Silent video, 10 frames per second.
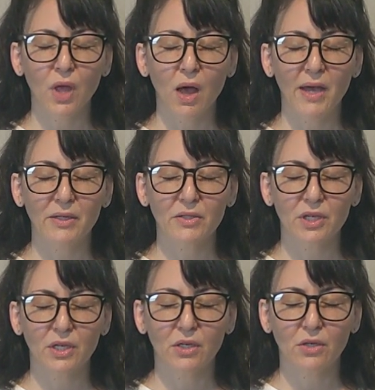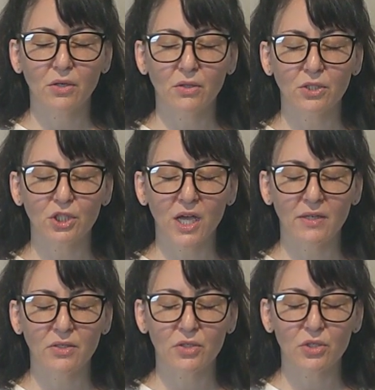Exhale,
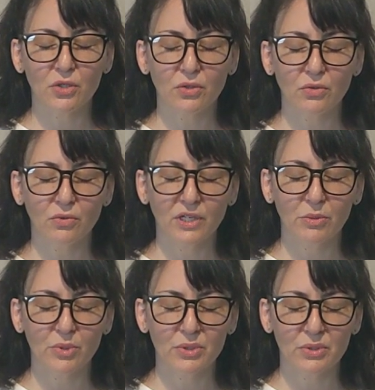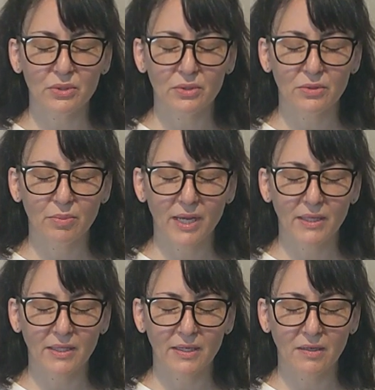chest, ribs,
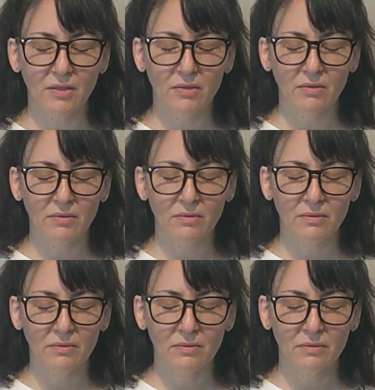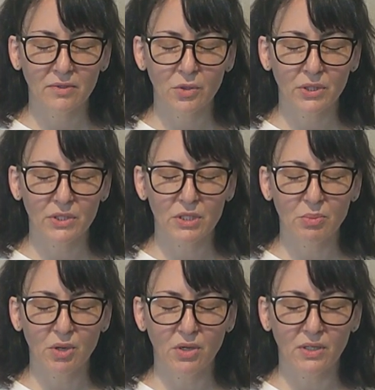belly. Notice the
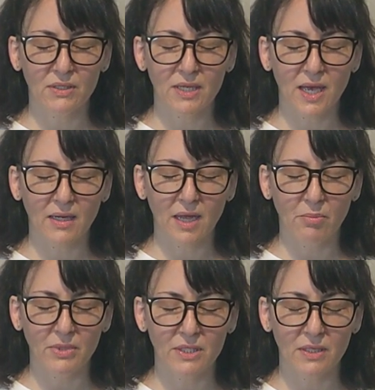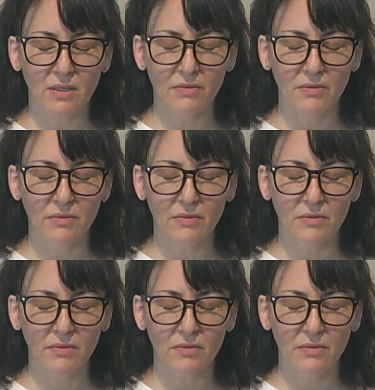pause at empty.